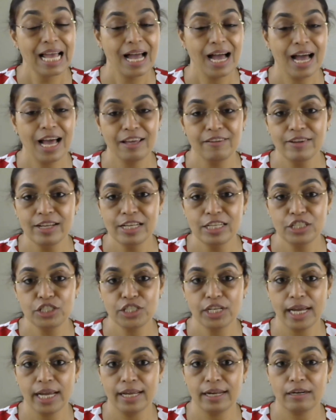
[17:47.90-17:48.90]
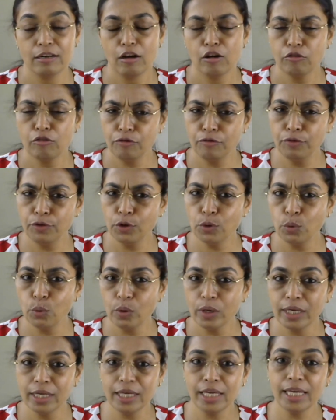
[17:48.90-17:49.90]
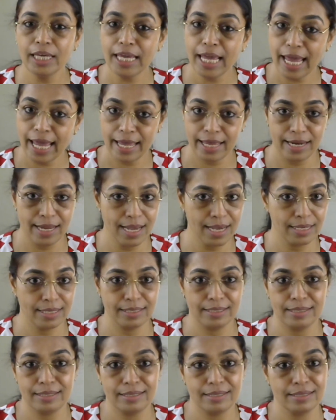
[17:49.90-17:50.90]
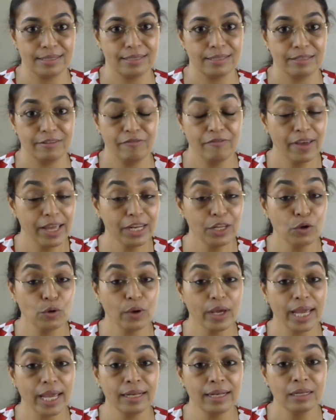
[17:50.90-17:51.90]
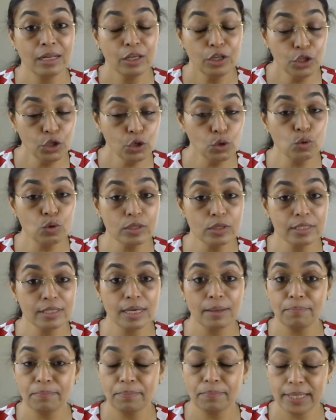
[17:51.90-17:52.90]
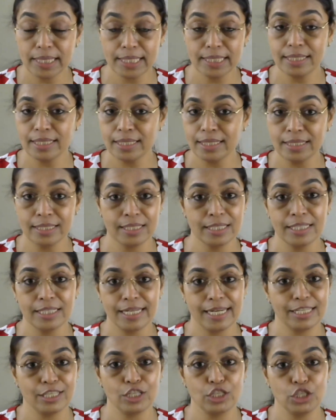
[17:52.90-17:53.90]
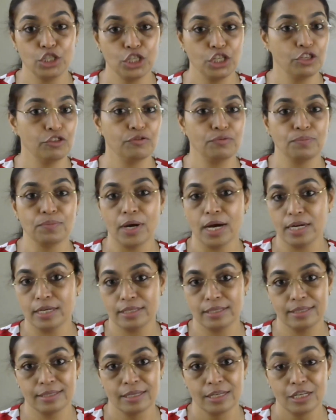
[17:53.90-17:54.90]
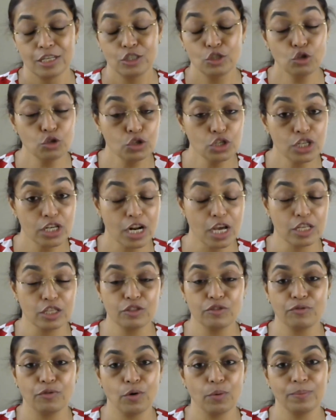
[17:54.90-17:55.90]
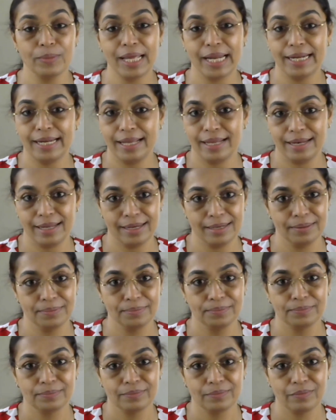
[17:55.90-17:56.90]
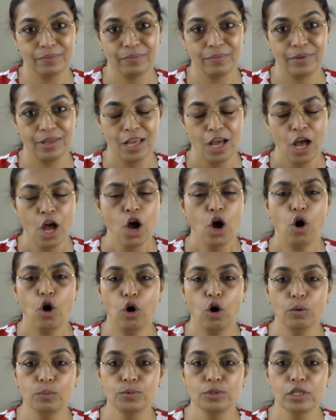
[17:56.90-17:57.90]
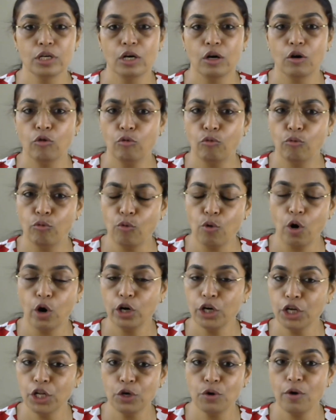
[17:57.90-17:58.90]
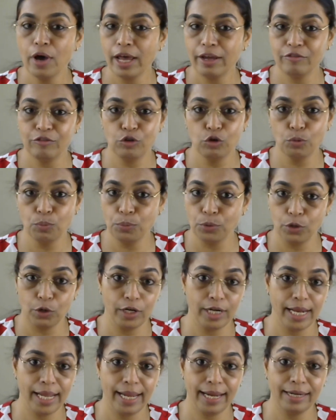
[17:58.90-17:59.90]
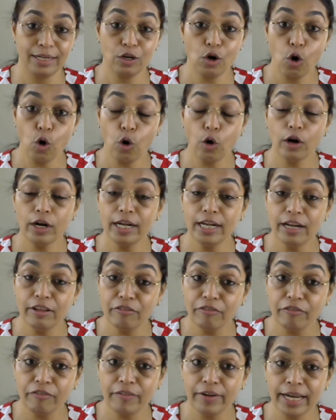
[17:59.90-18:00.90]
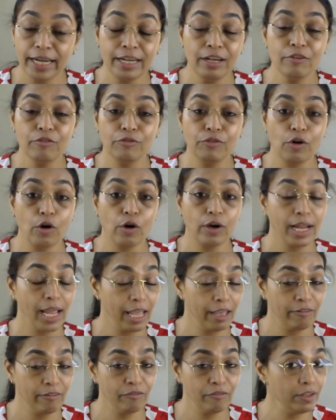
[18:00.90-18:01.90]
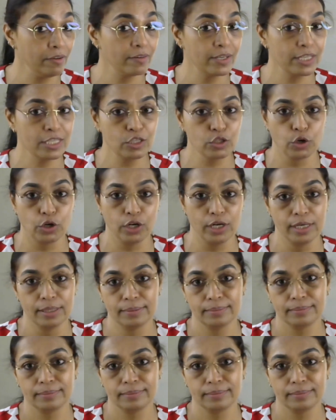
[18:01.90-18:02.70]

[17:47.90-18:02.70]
I will share a few key areas where you can use the persistent energy of Mars to transform that area. Observe what you have to protect or defend for everyone's good.